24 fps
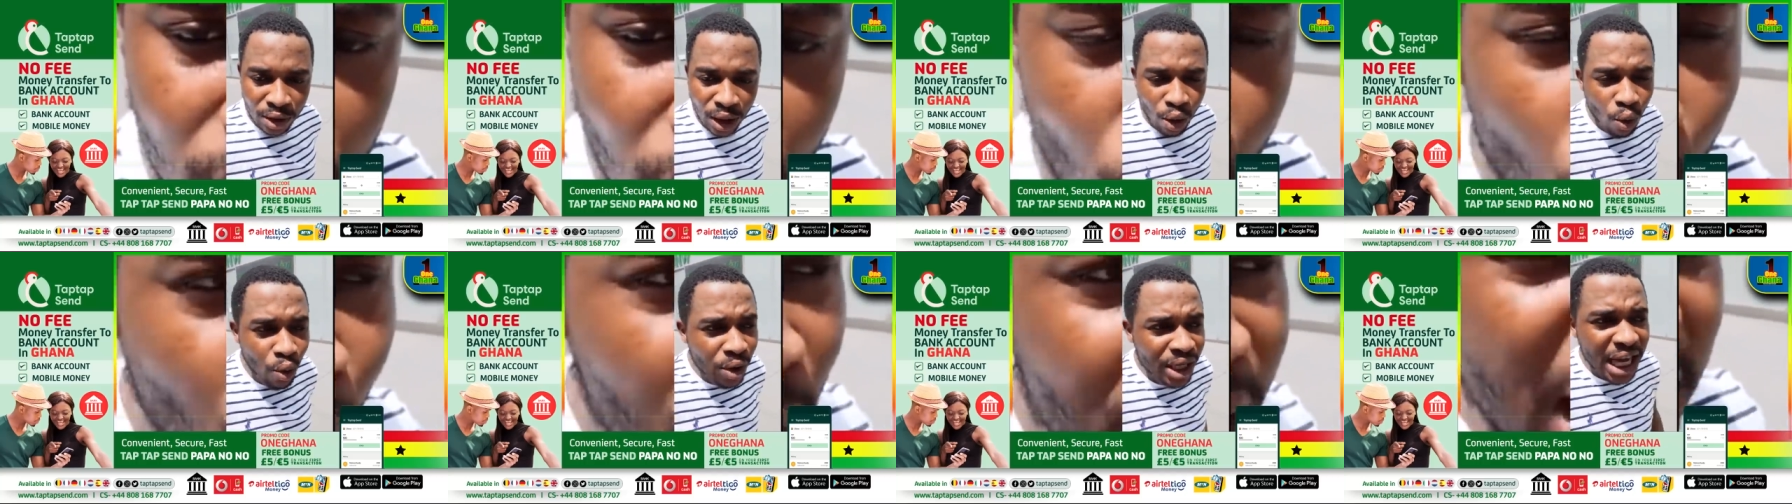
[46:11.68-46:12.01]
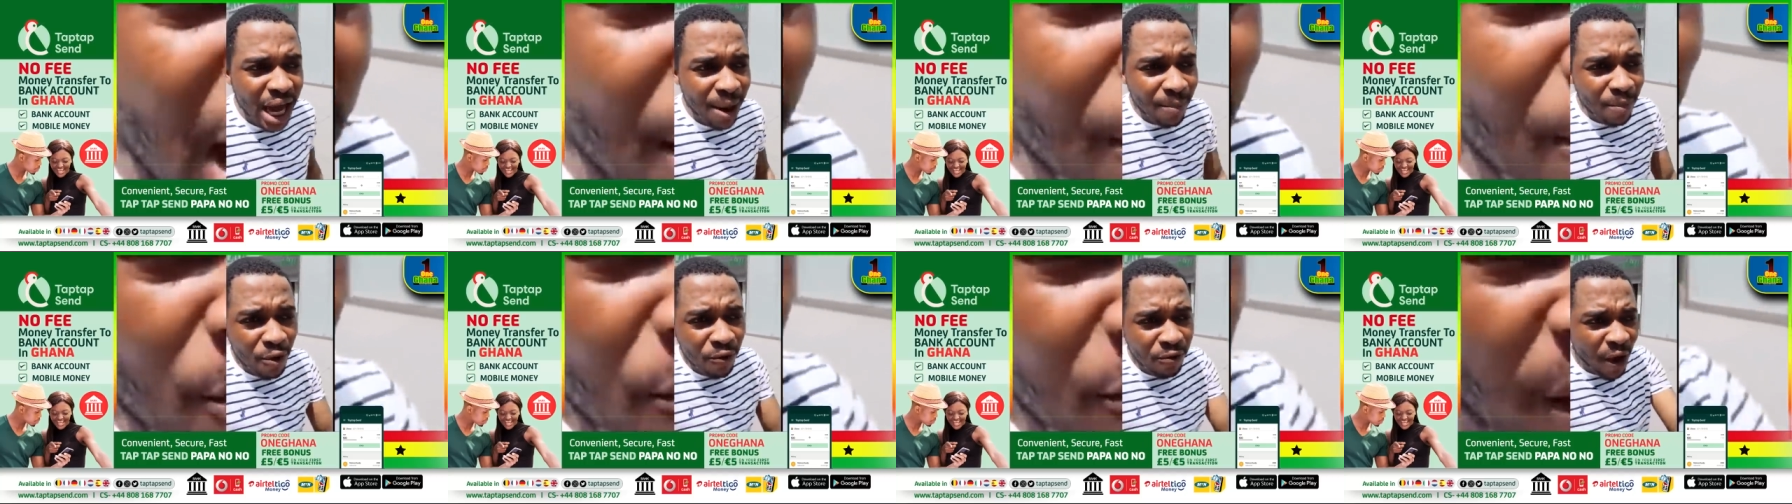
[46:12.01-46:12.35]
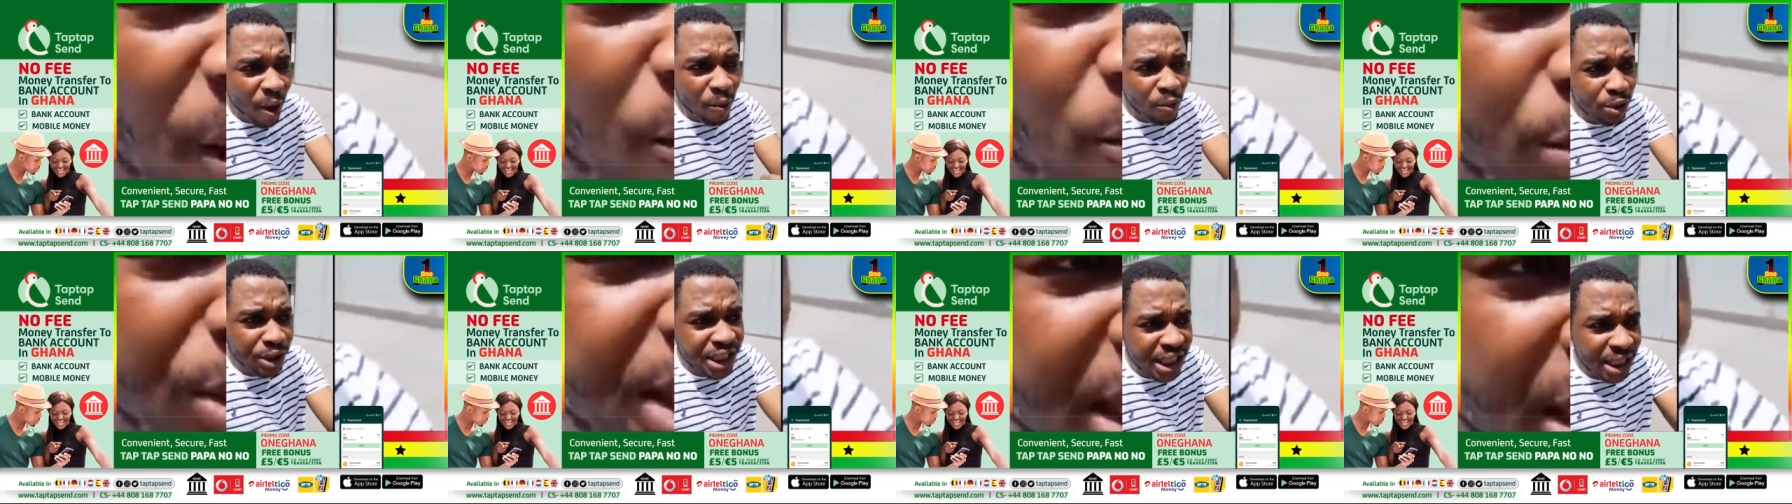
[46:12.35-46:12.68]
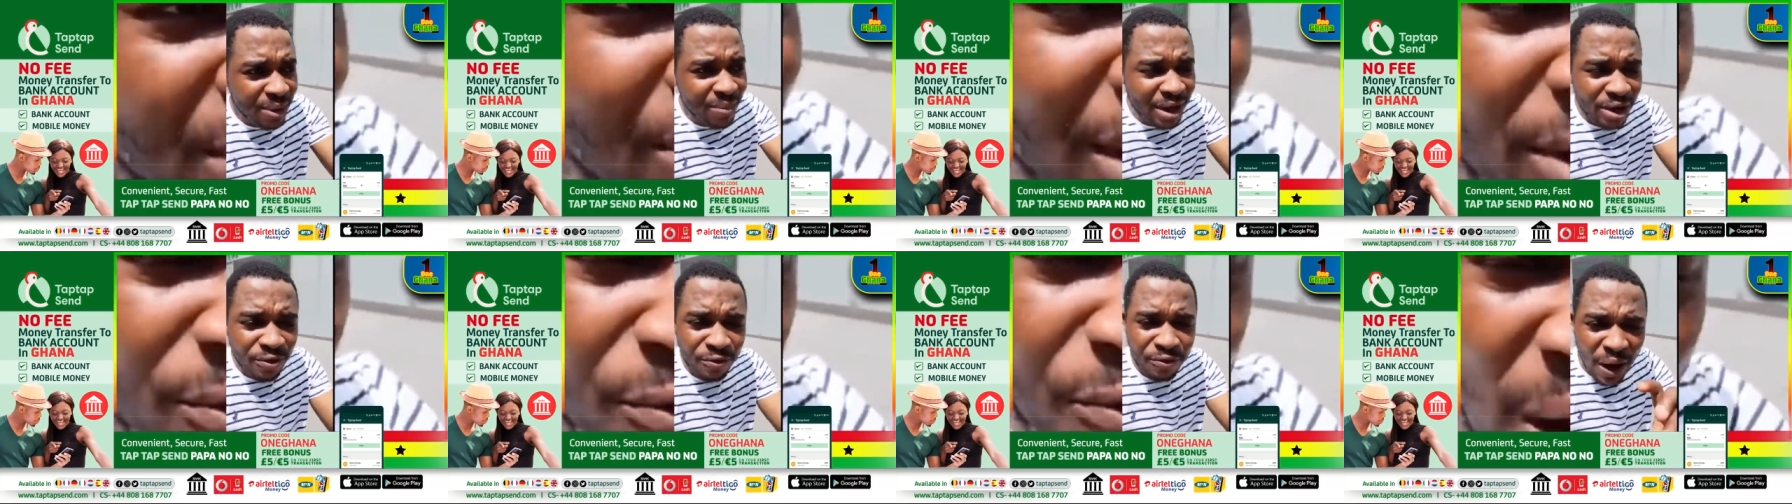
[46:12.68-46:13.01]
Udia Mufa with
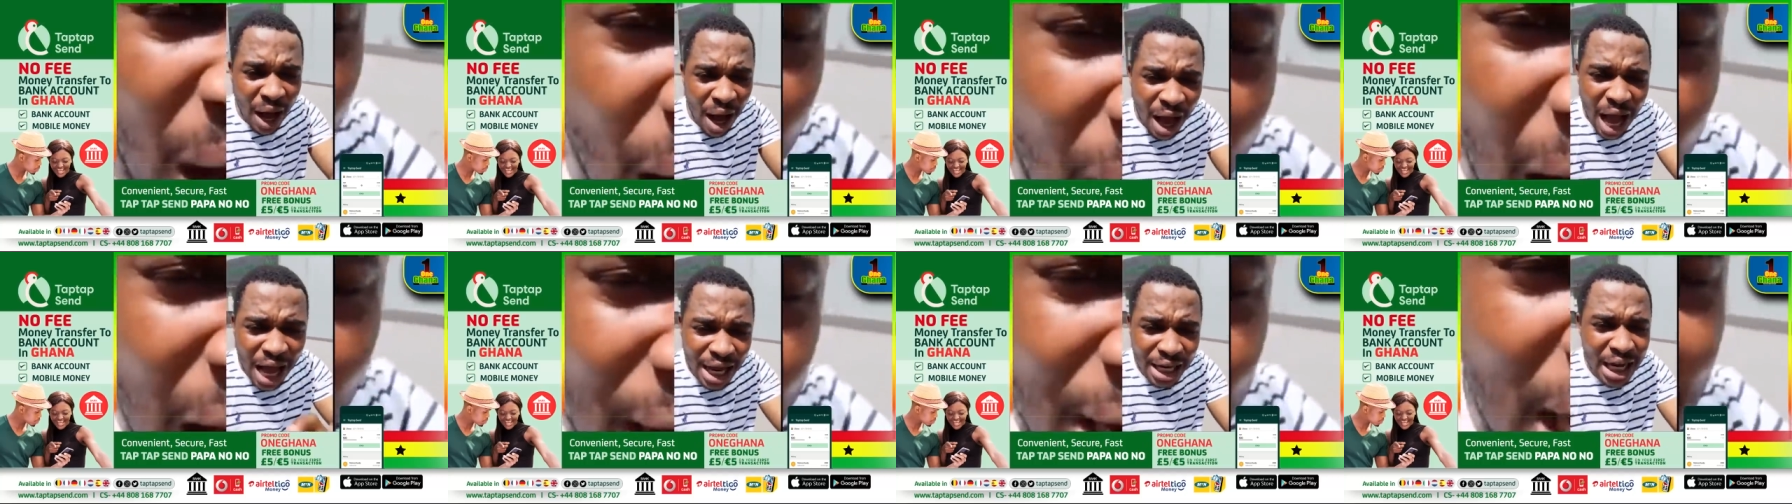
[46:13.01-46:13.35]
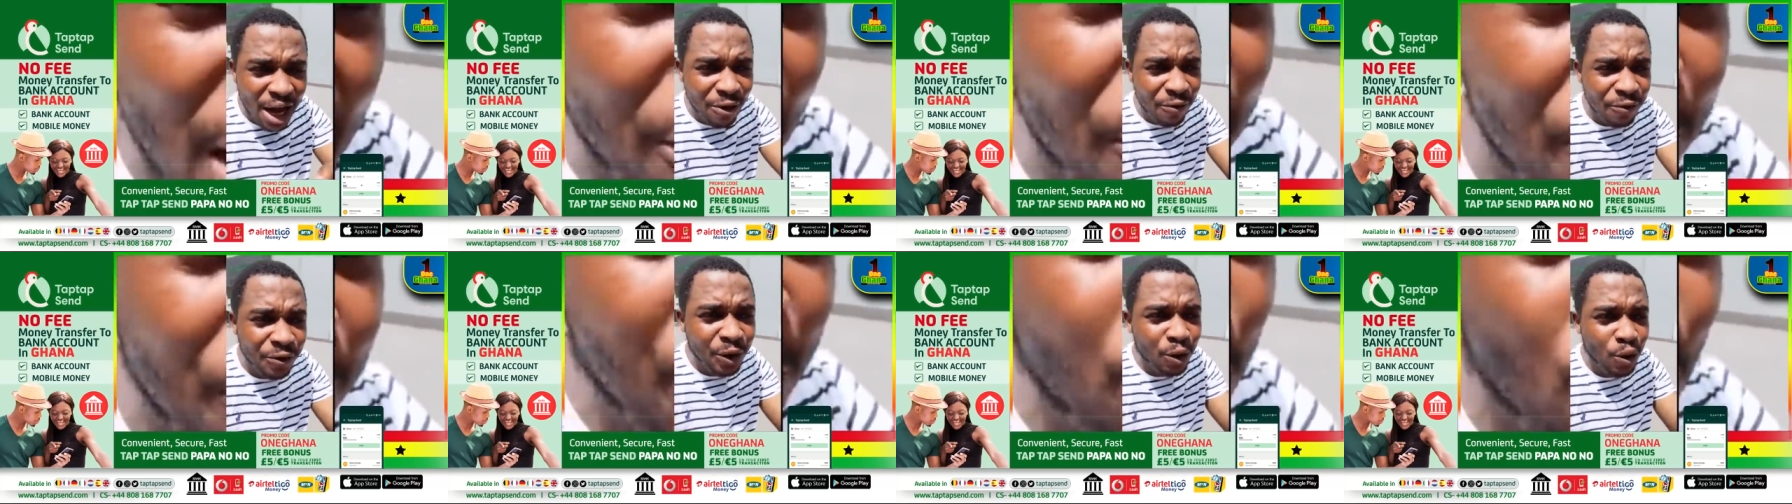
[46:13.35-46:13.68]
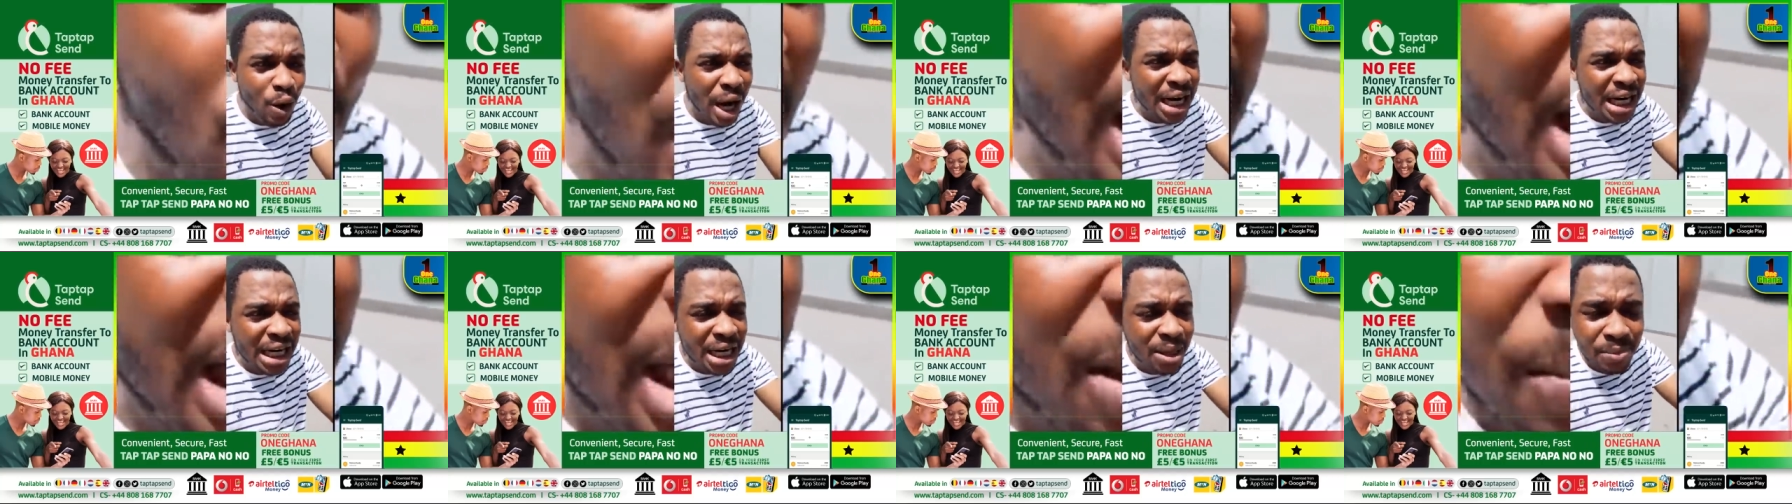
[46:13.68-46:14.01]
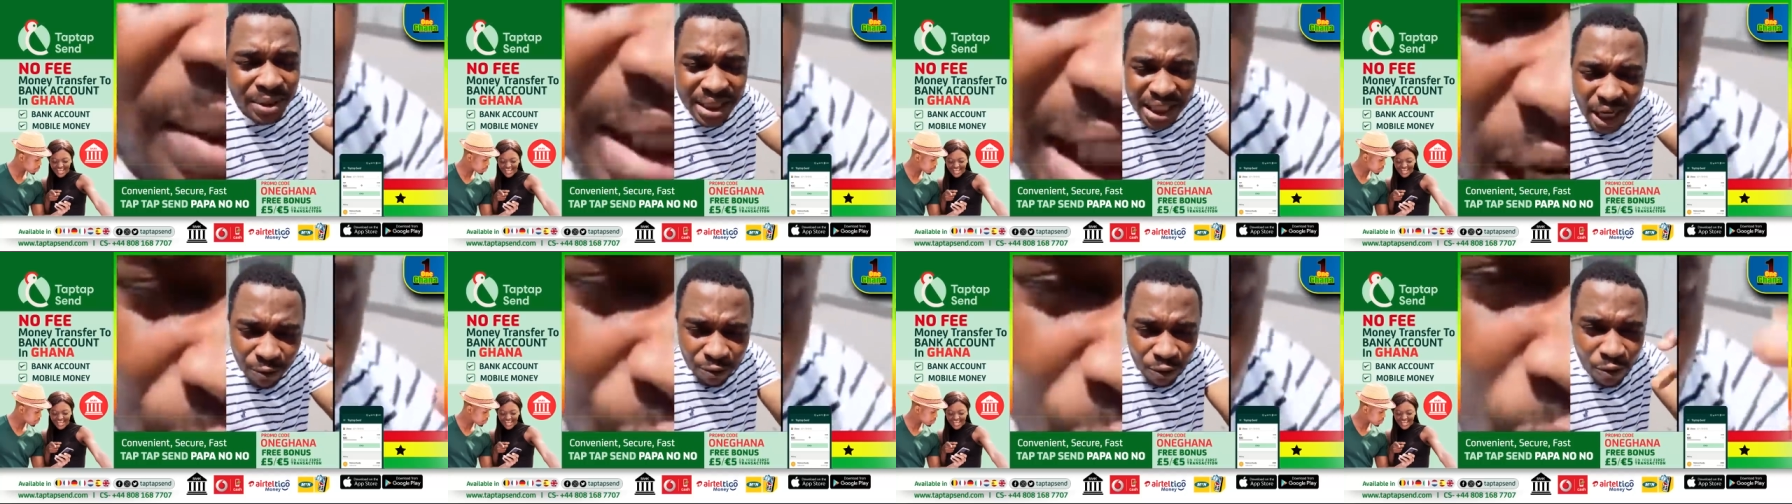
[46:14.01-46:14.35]
Jimmy Fire, if you are
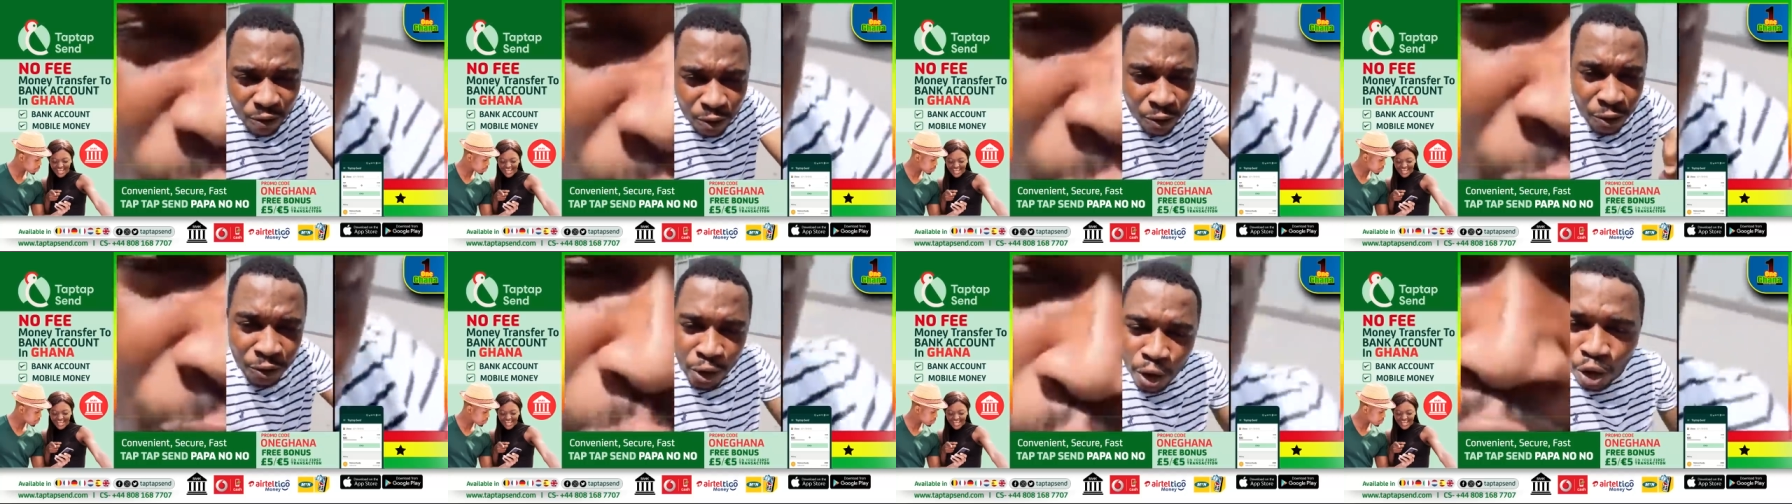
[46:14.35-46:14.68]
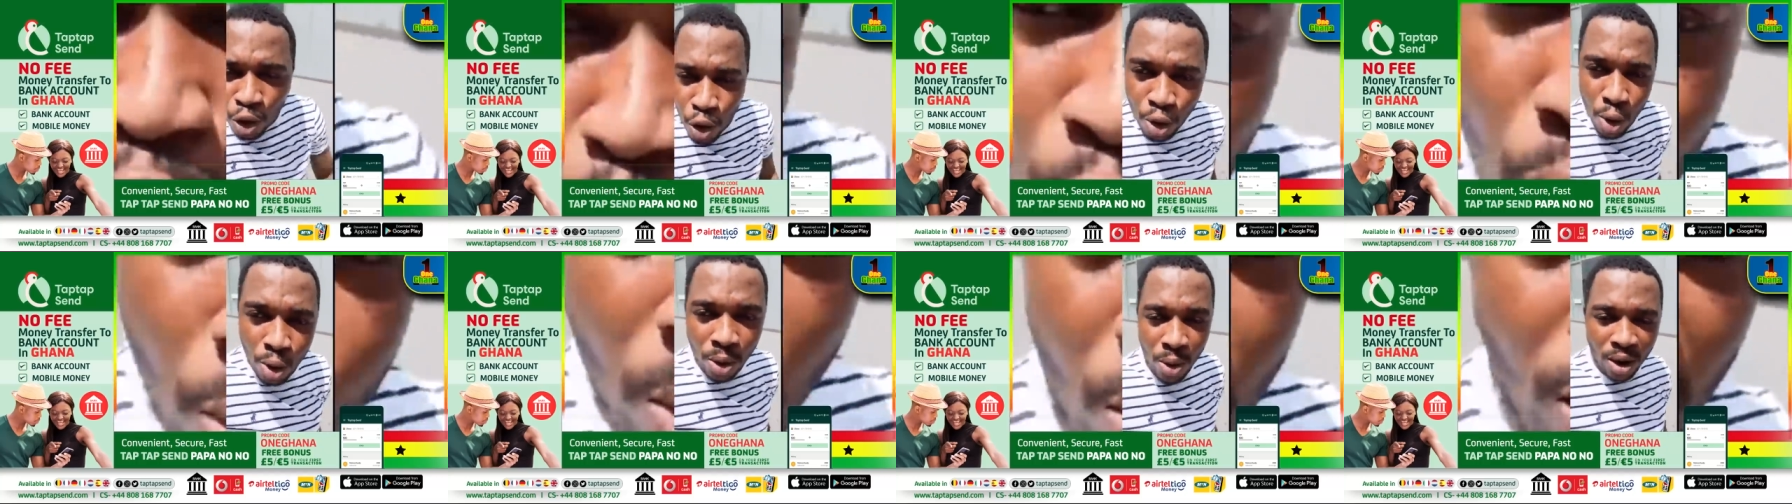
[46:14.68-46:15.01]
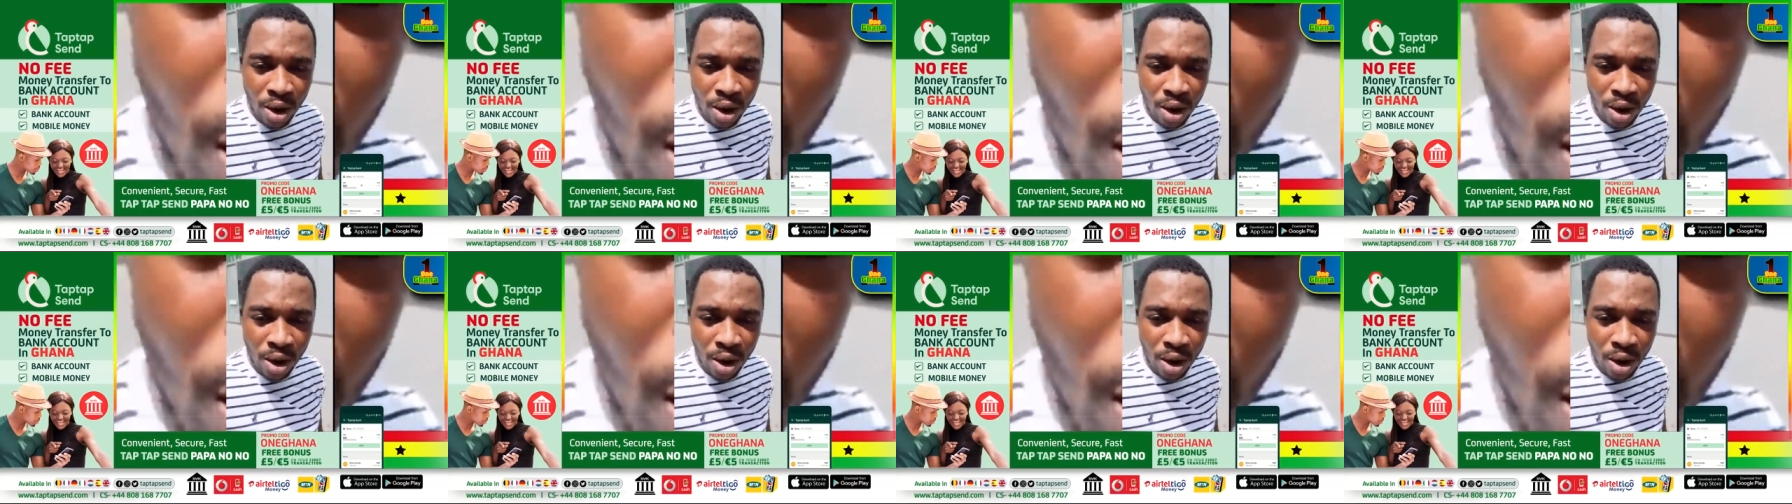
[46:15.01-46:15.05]
Nimsa Fufunu.